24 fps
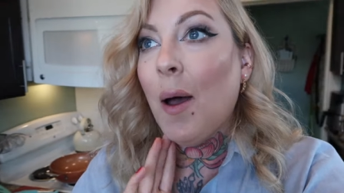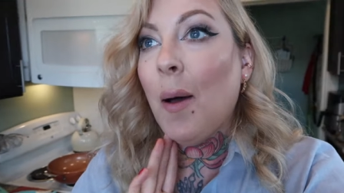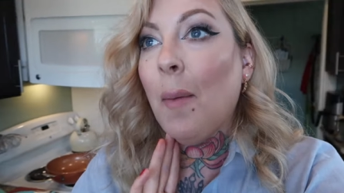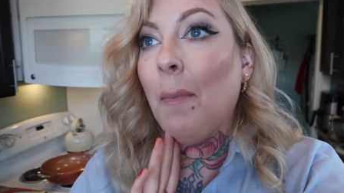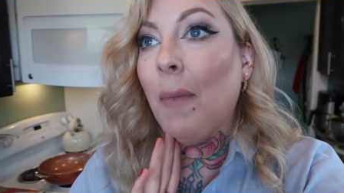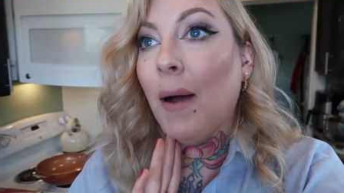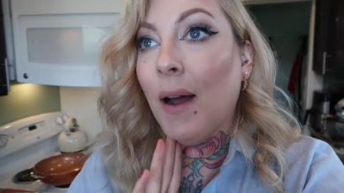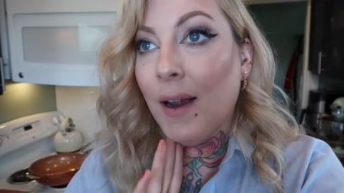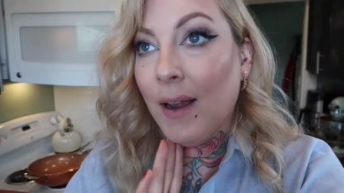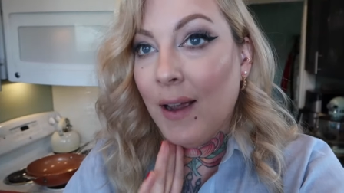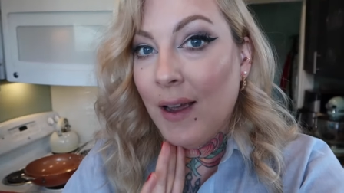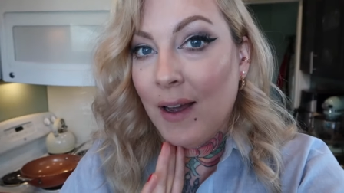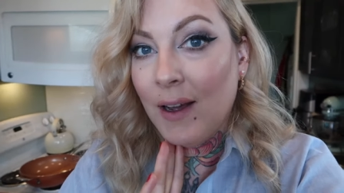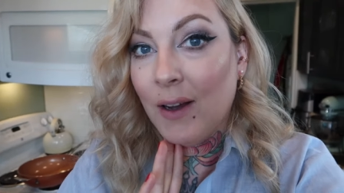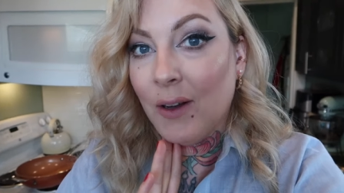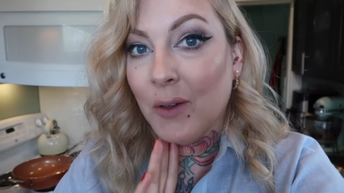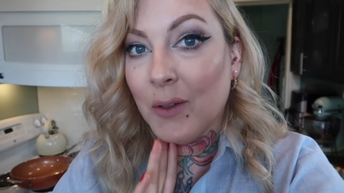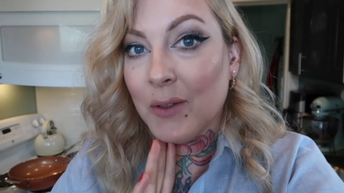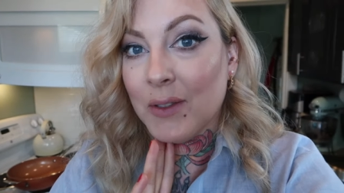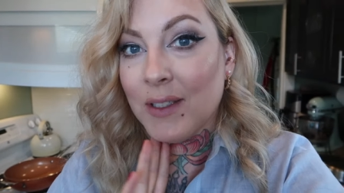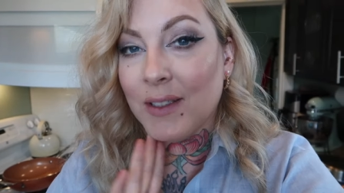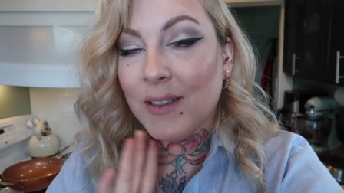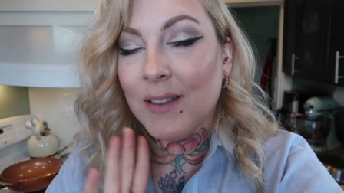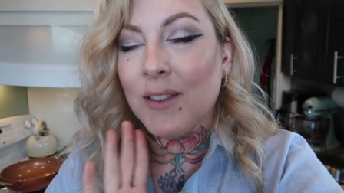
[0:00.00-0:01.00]
my
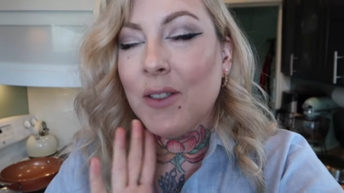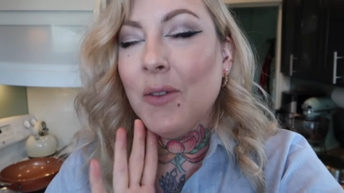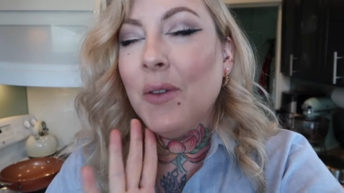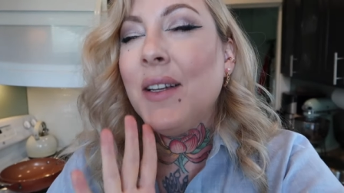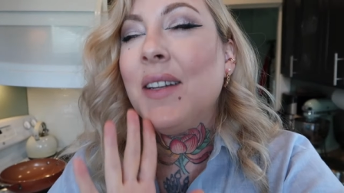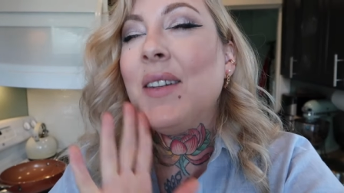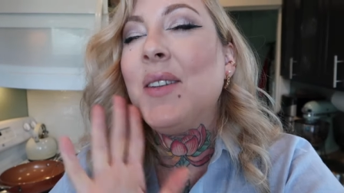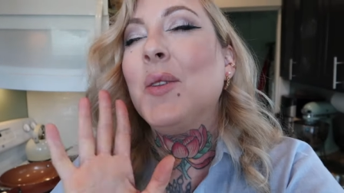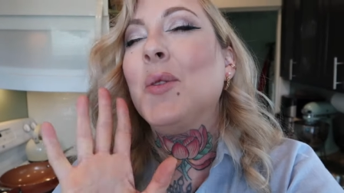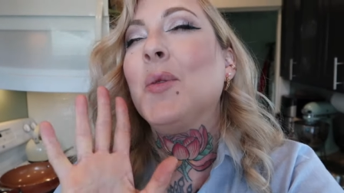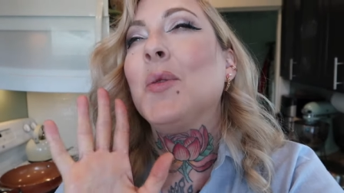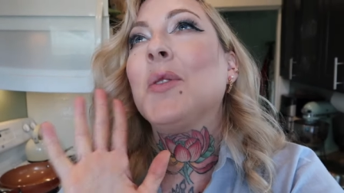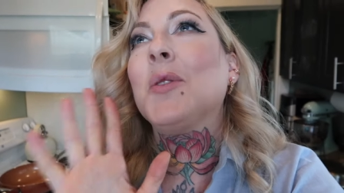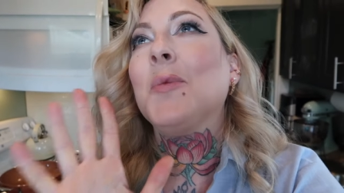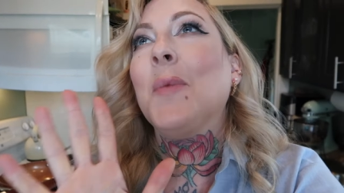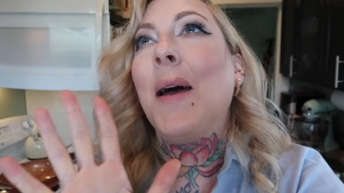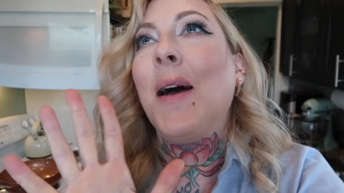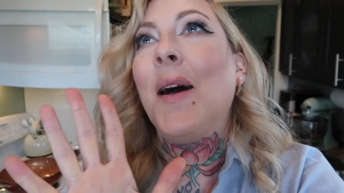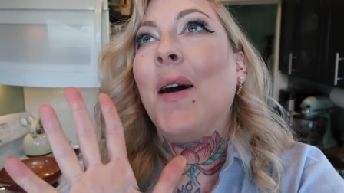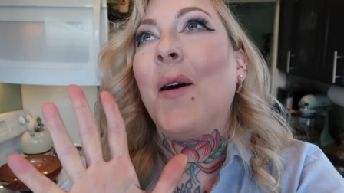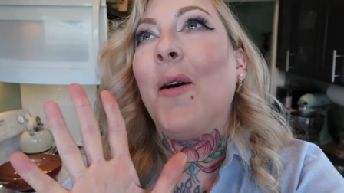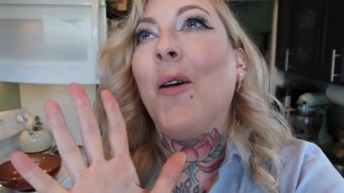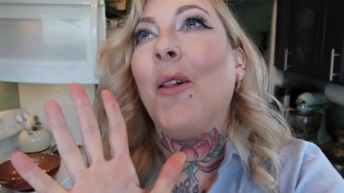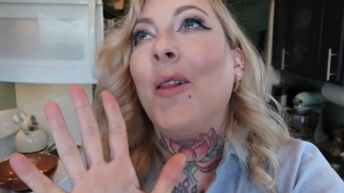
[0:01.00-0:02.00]
house is going to
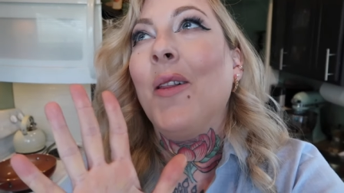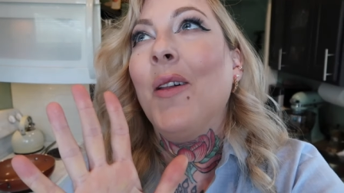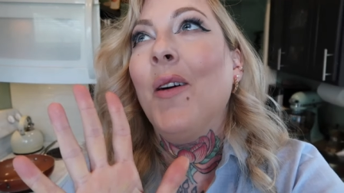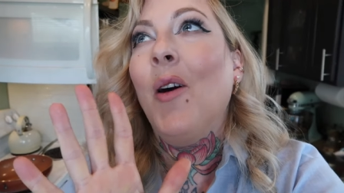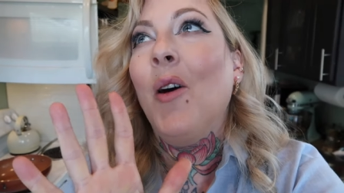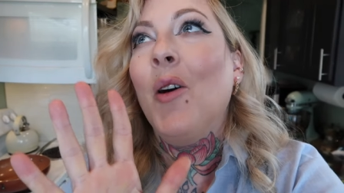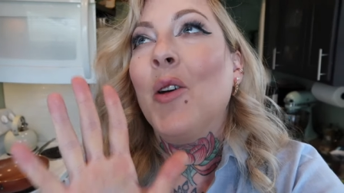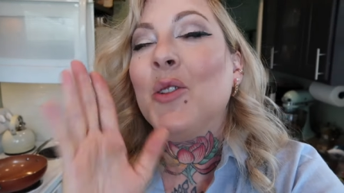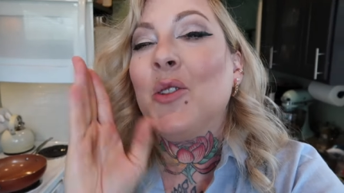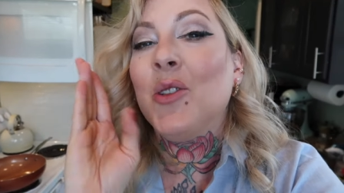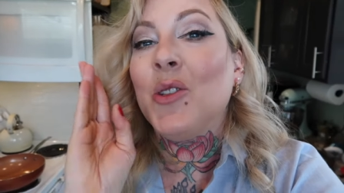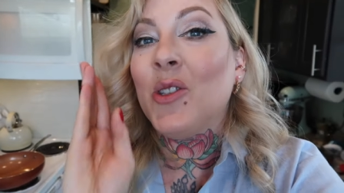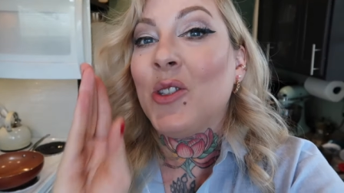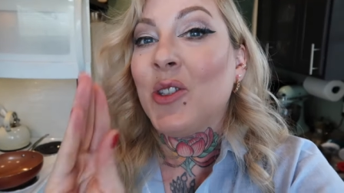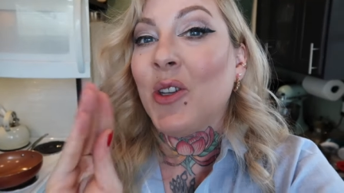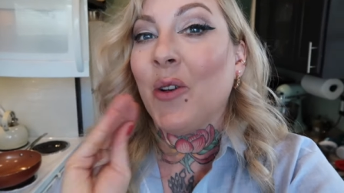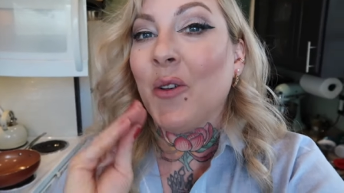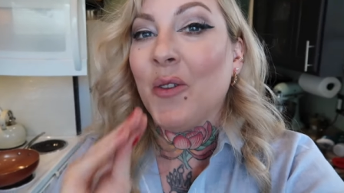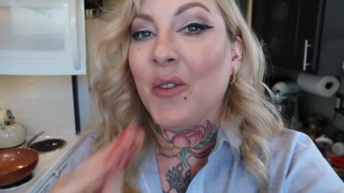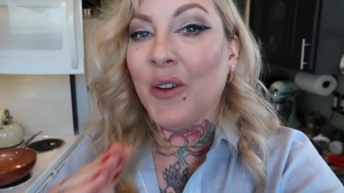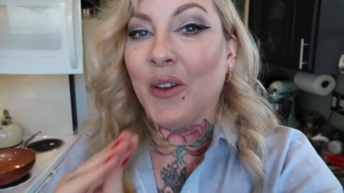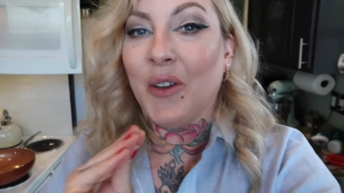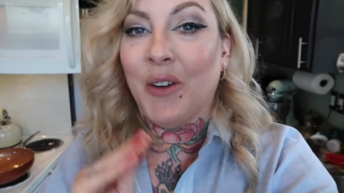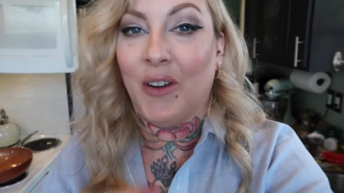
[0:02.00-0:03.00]
smell
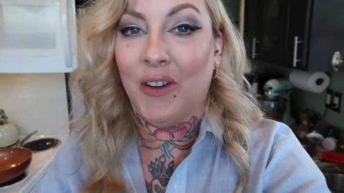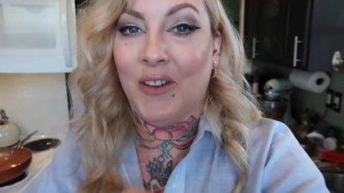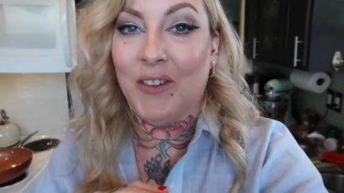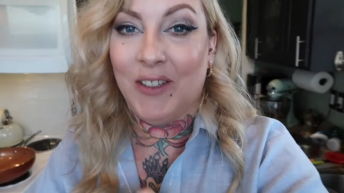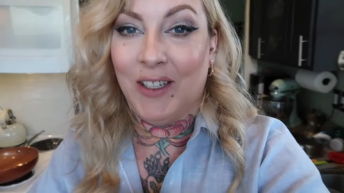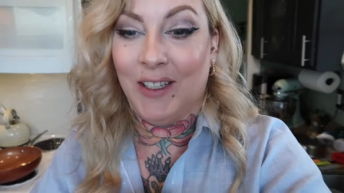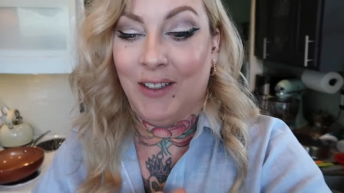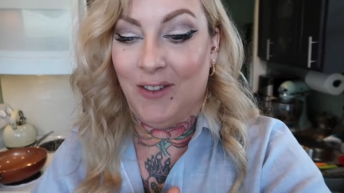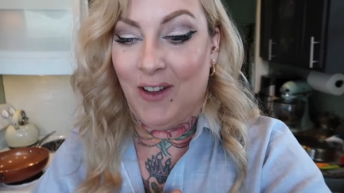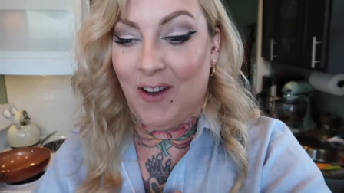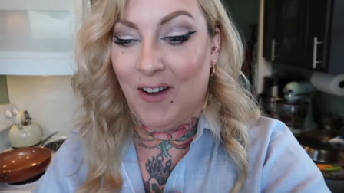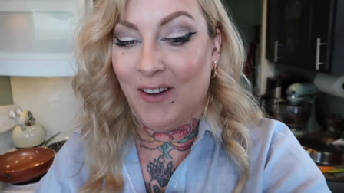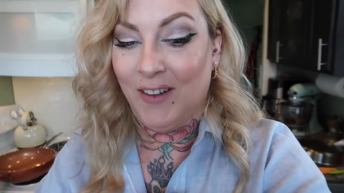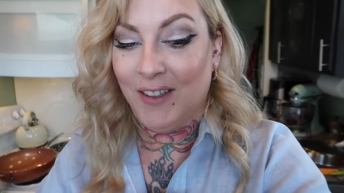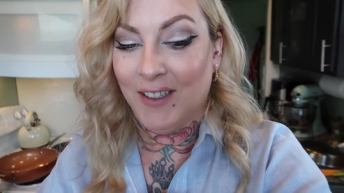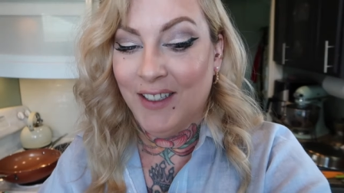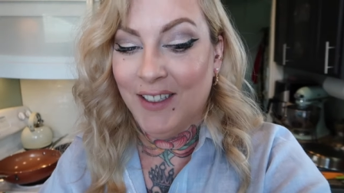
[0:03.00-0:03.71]
so good all day long.